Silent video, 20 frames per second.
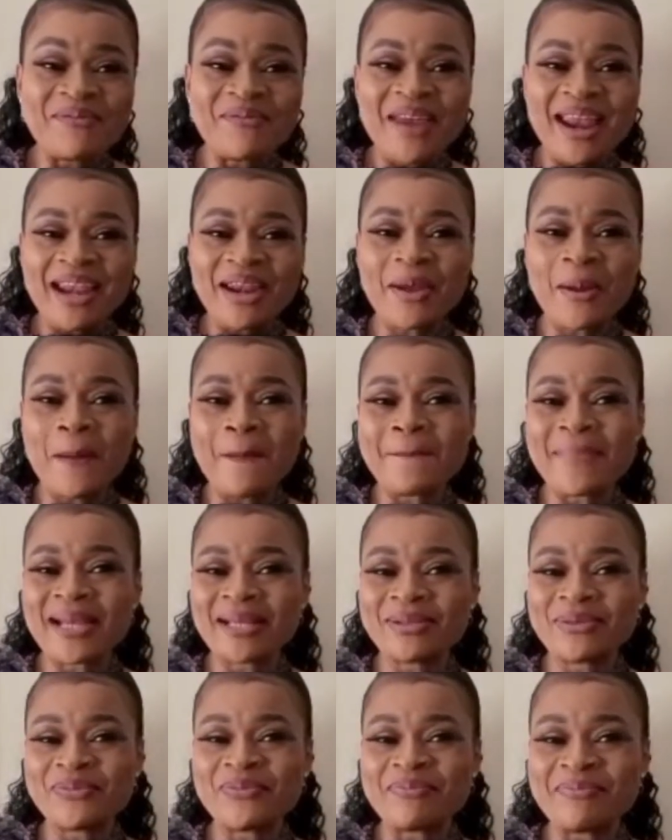welcome
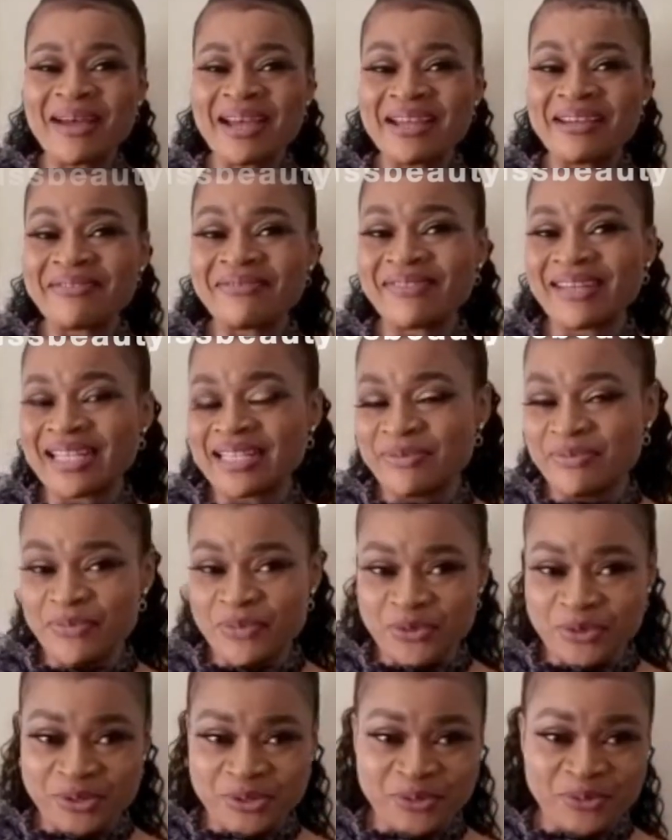back to Marvelous
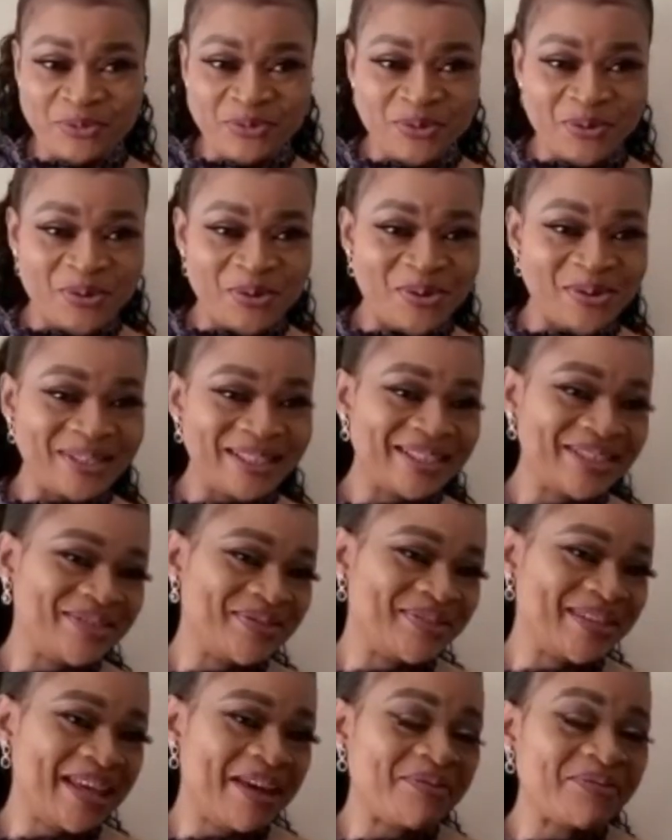Beauty World.
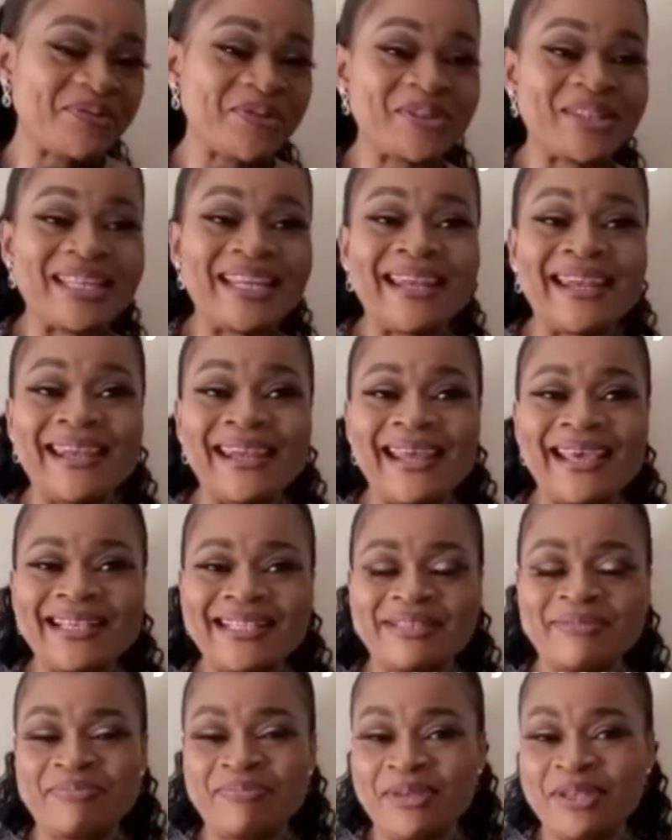Today I've got a
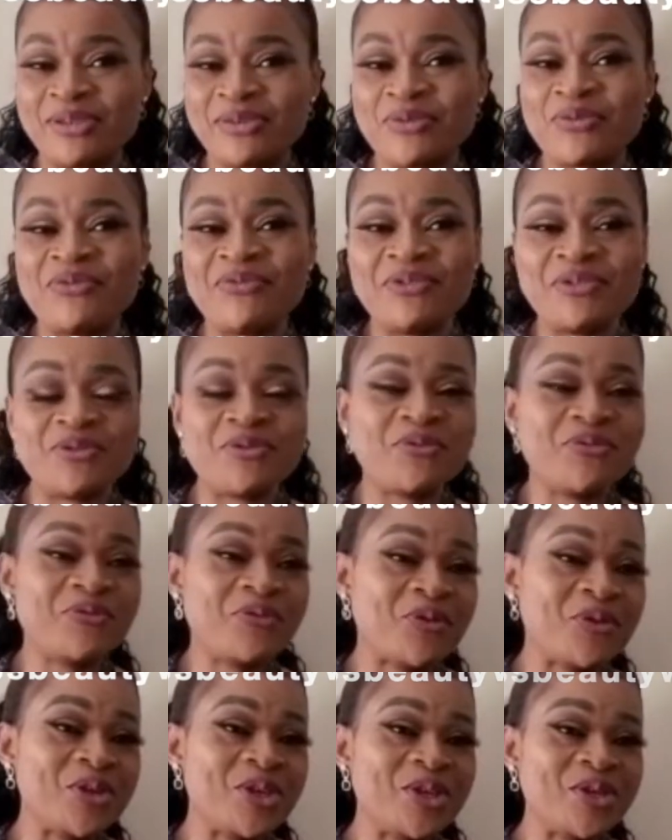nice special video
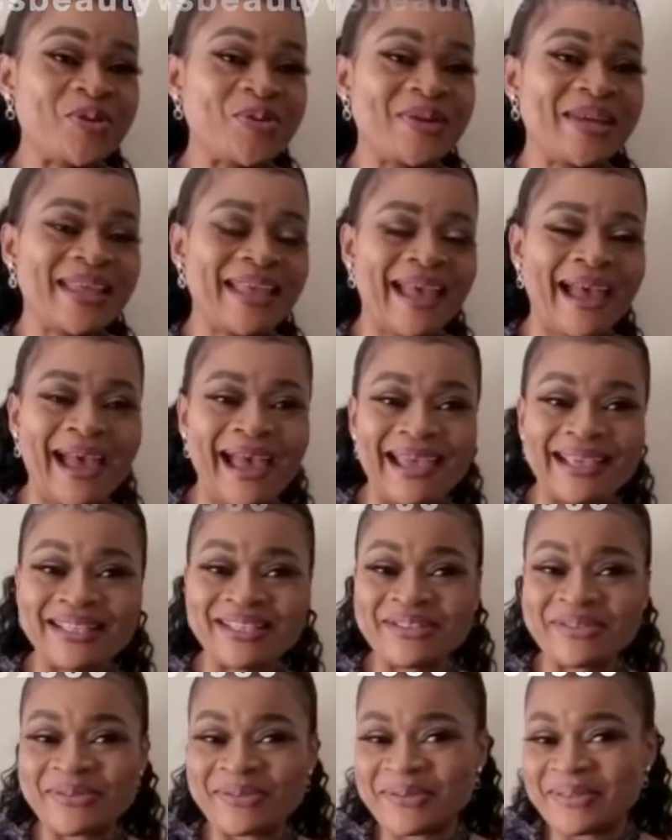for you
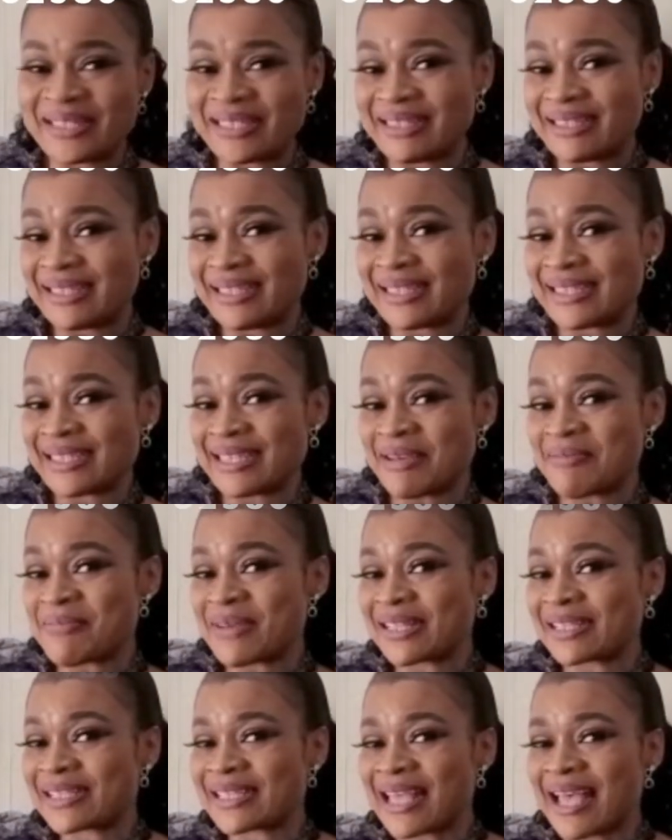guys. You know, it's
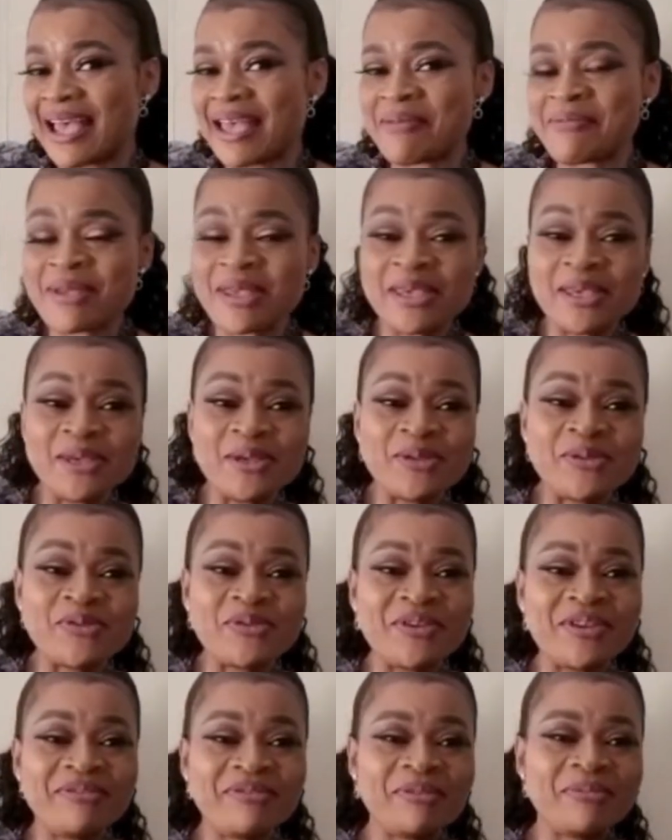summertime,
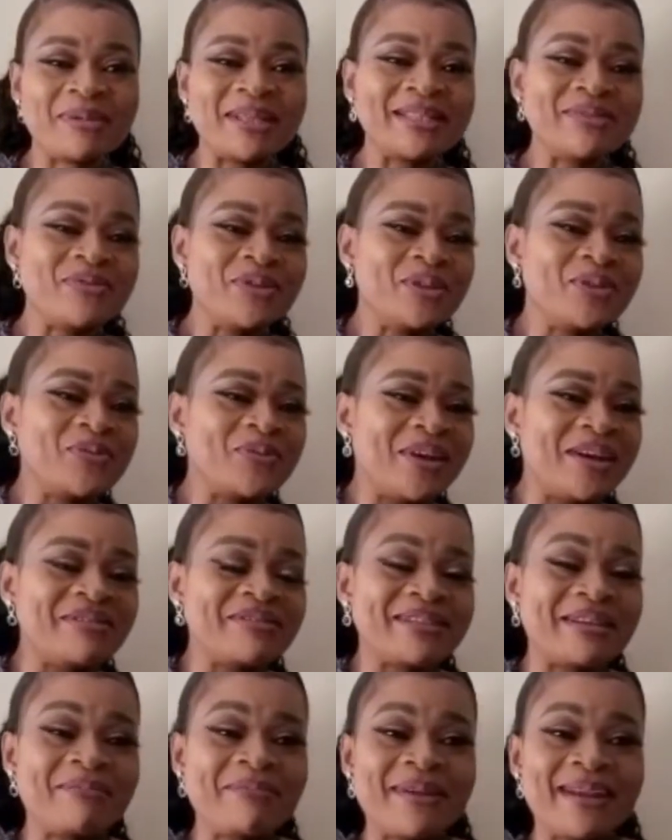so everybody wants to
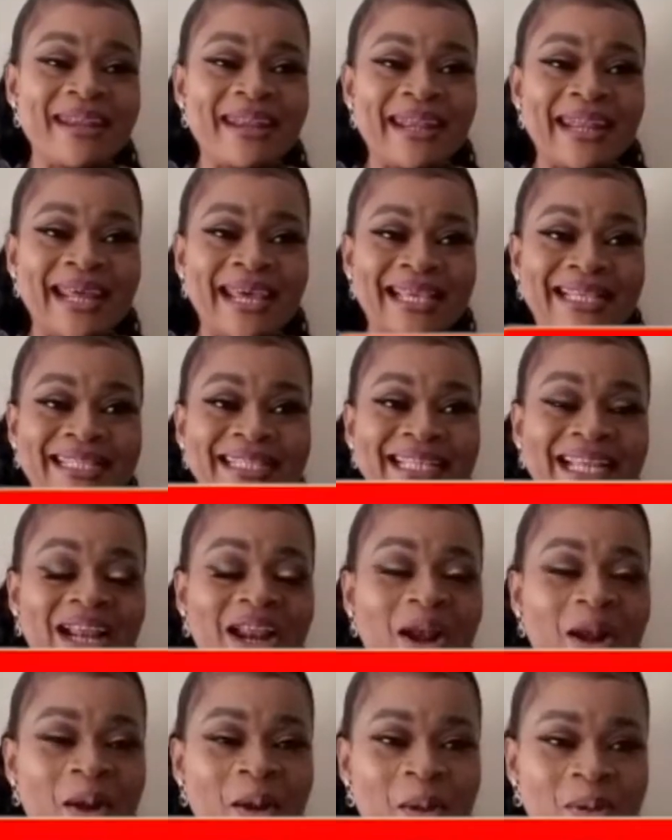have some nice
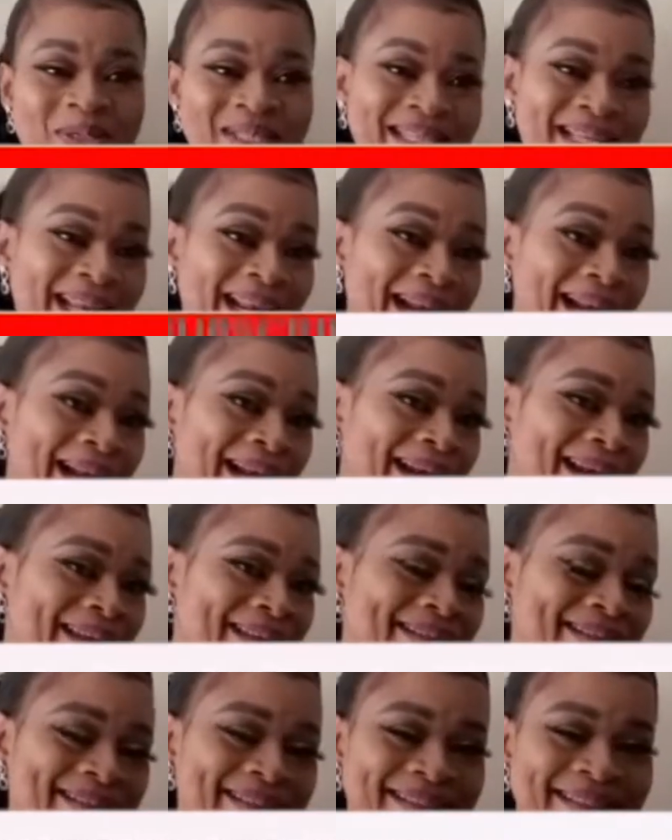glossy
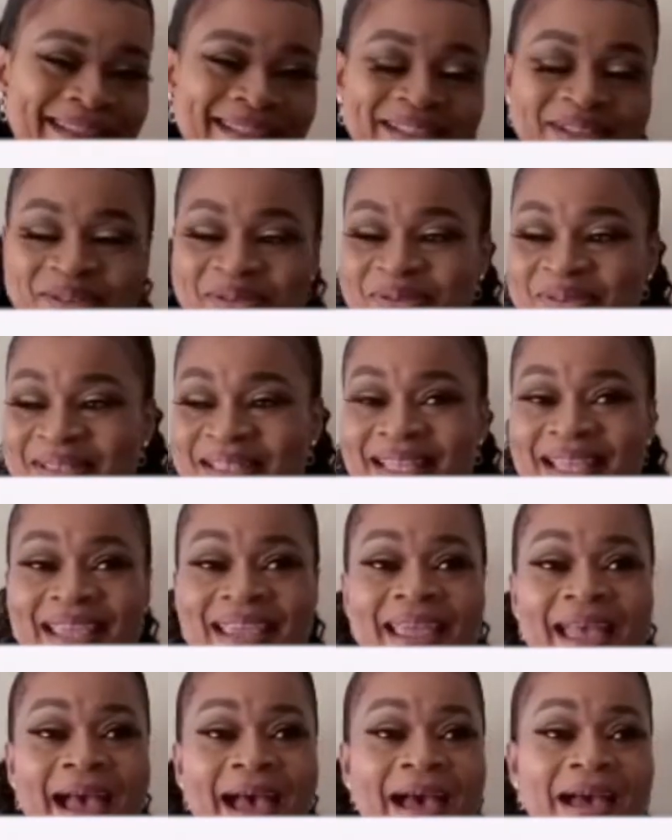clean skin.
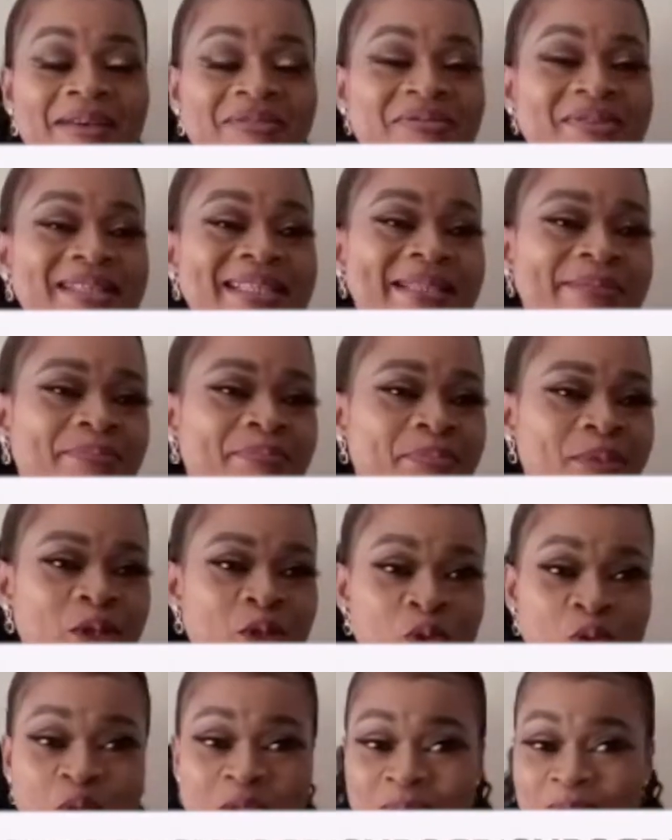Today I have a
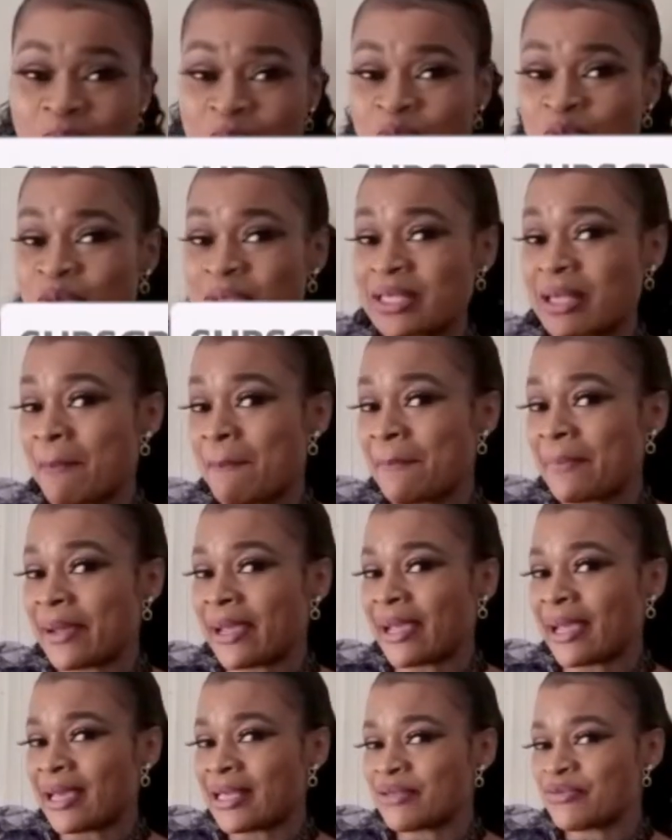special
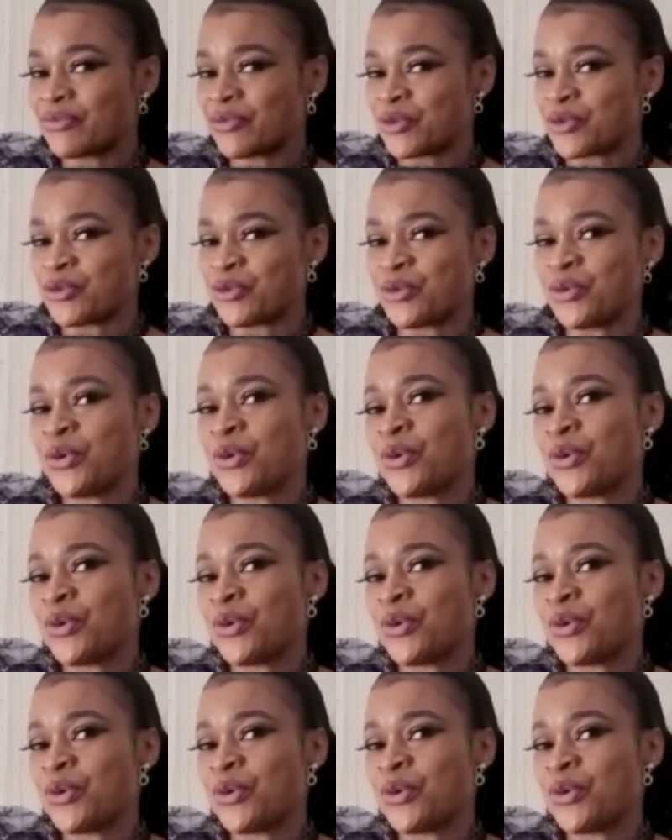surprise for you,